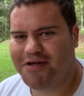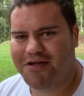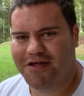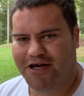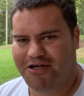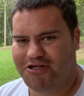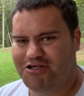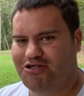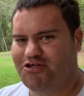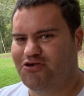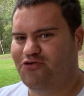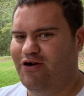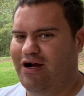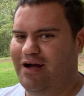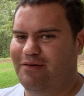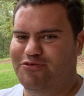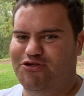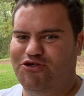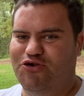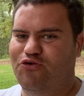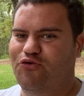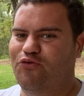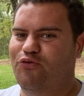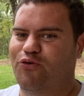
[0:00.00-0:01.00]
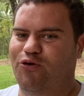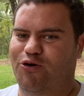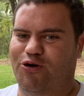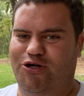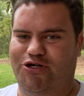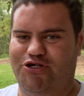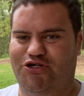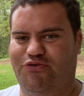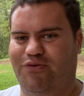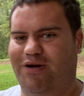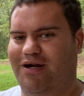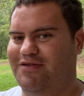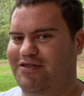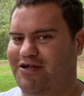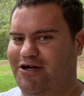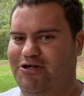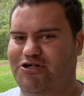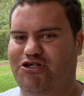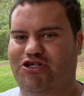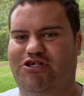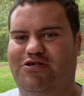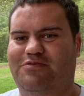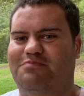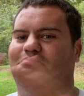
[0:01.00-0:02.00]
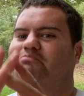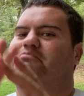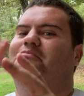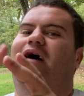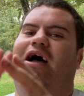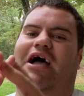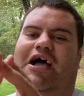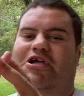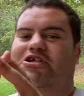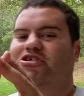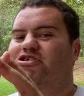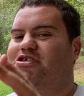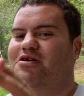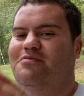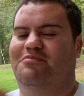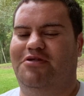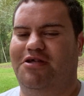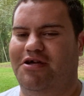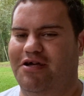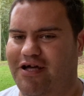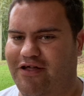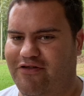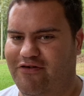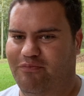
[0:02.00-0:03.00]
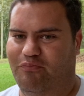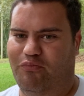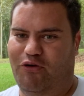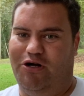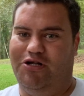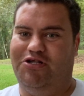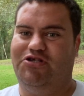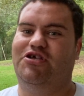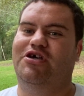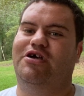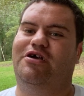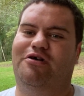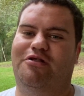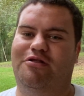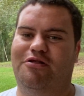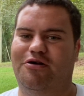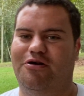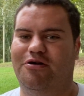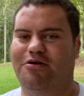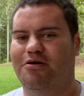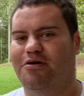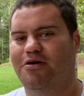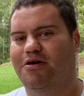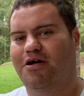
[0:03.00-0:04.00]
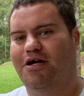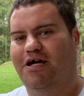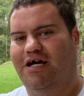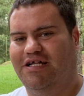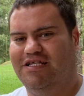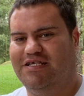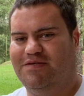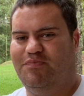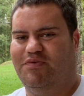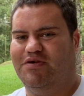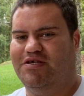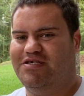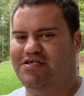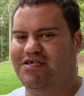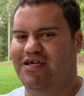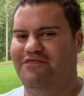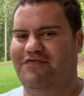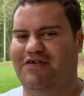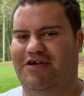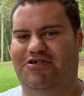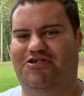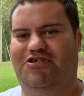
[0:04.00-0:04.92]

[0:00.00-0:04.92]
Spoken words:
I just grabbed 2 words right there and just mashed them together. Particular and specific.